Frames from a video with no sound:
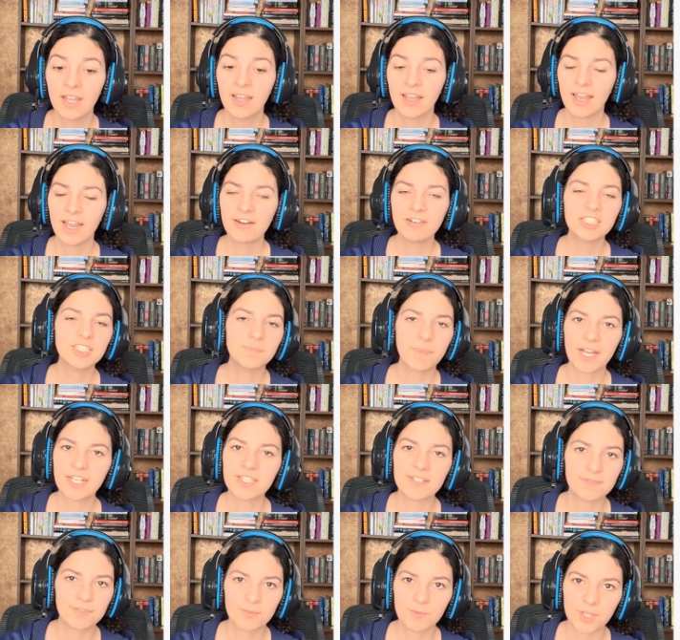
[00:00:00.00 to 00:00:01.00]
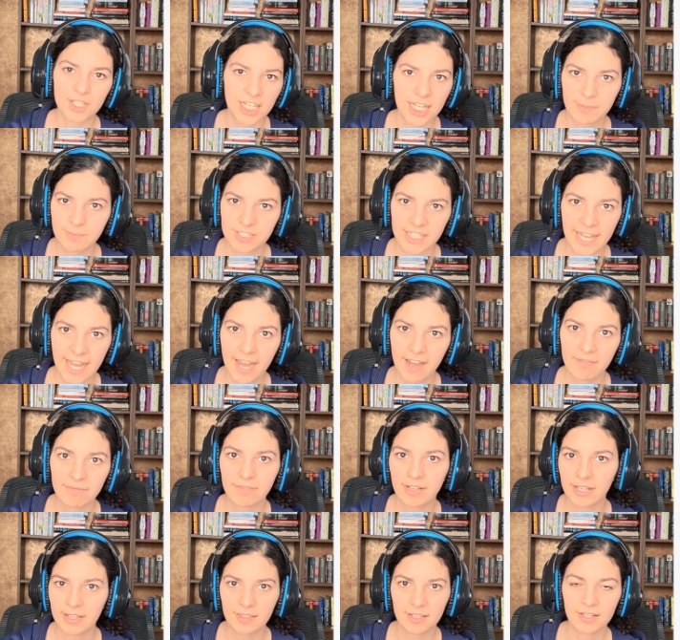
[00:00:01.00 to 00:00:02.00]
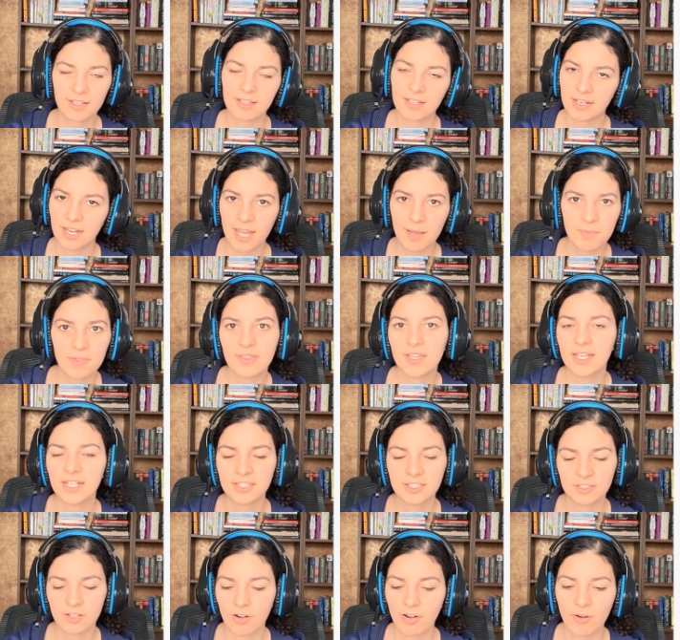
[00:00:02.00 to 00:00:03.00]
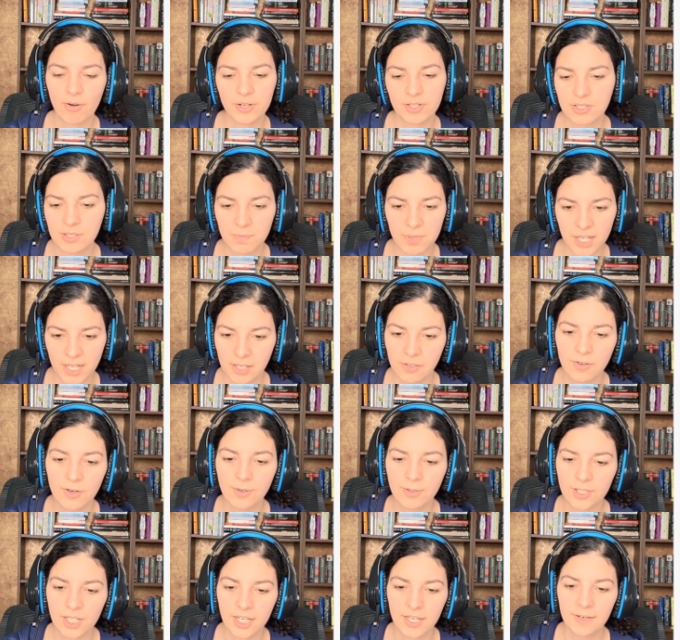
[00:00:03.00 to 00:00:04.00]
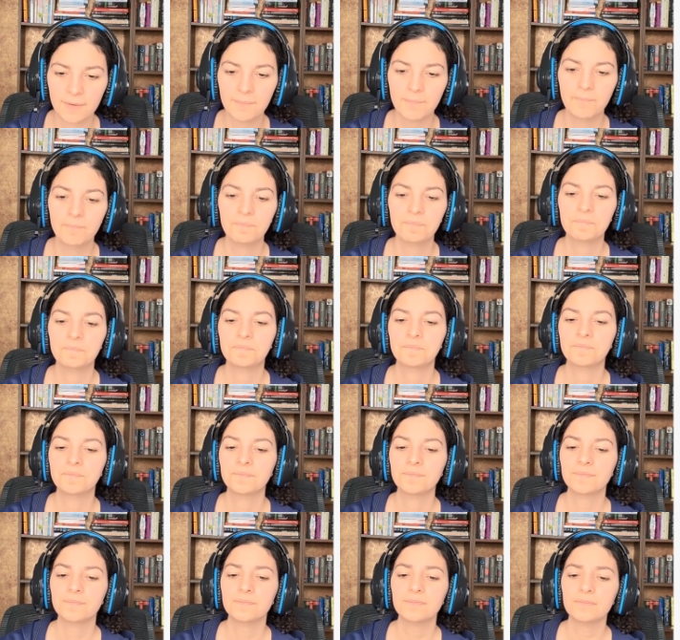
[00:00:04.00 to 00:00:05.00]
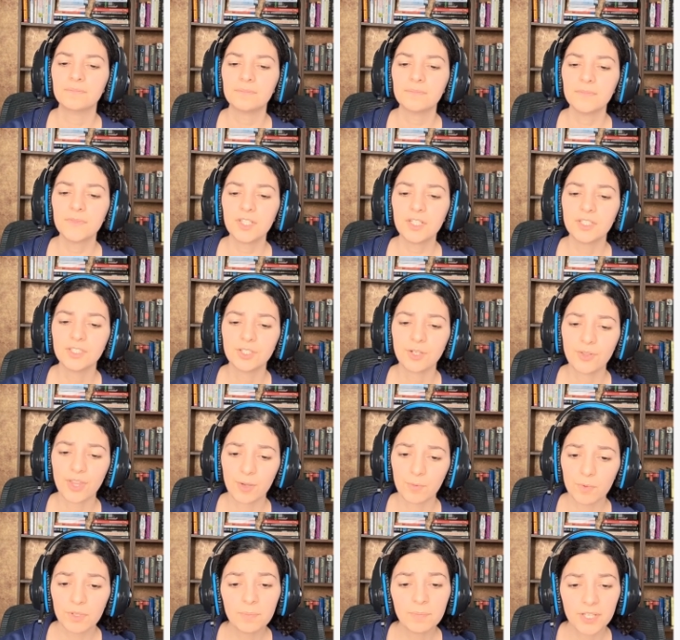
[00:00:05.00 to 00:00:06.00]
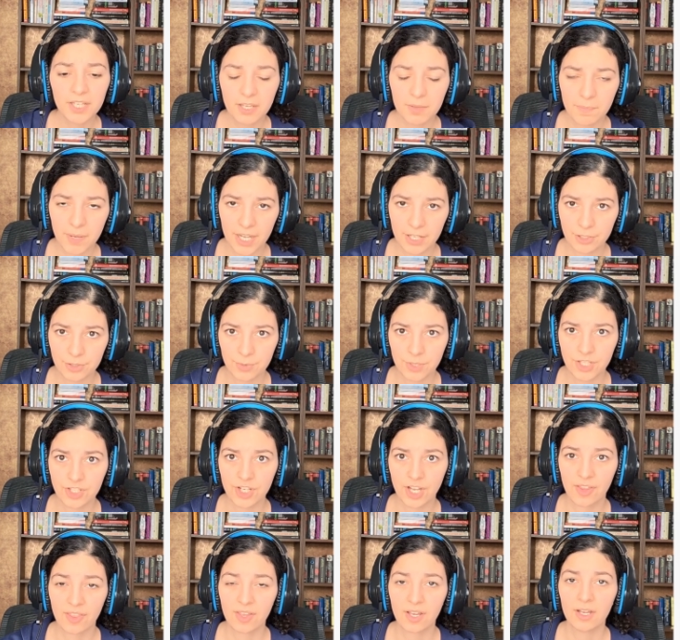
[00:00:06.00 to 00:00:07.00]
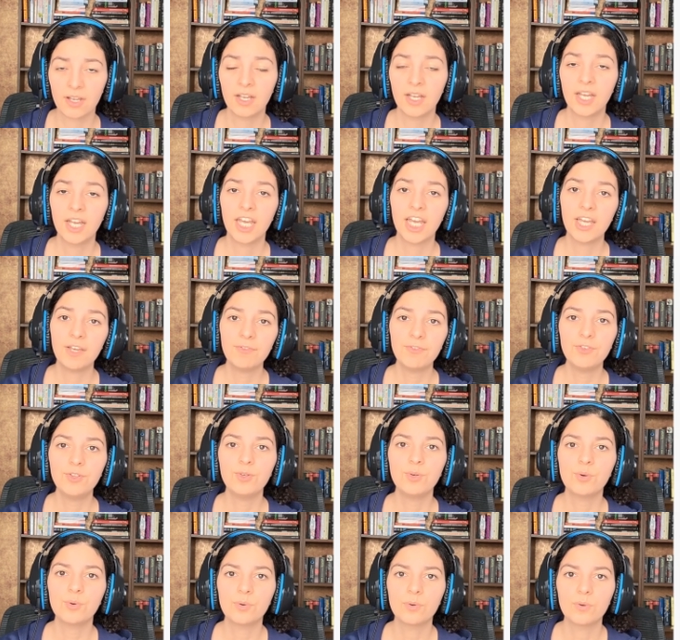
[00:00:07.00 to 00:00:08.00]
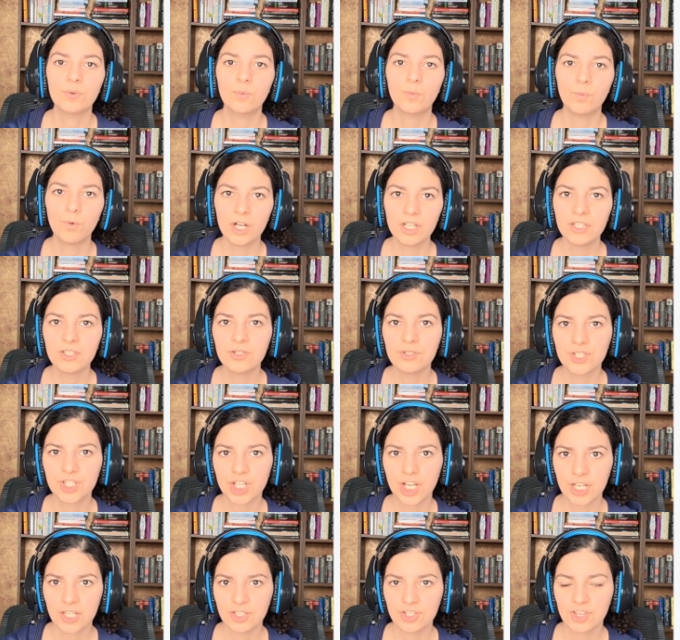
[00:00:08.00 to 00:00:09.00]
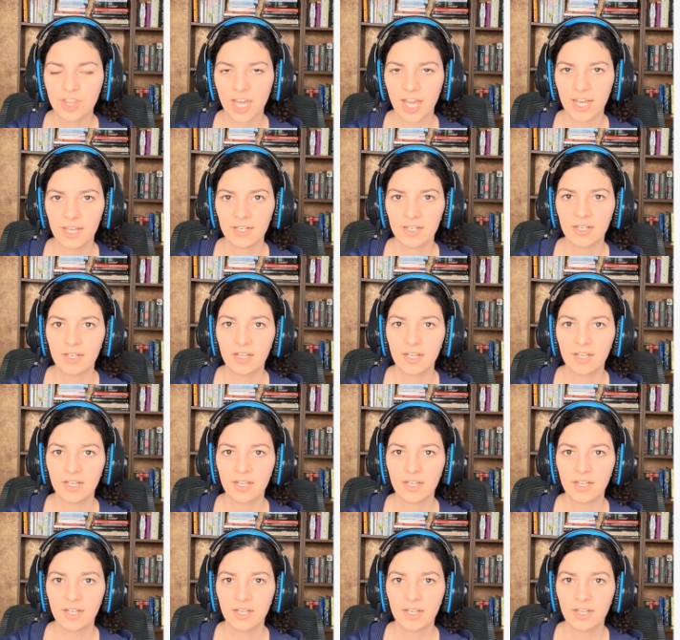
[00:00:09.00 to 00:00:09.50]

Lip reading: irrespective of what names they have. Like the name thing is not going to play a role here. So they will be compared to each other. If you want to change that,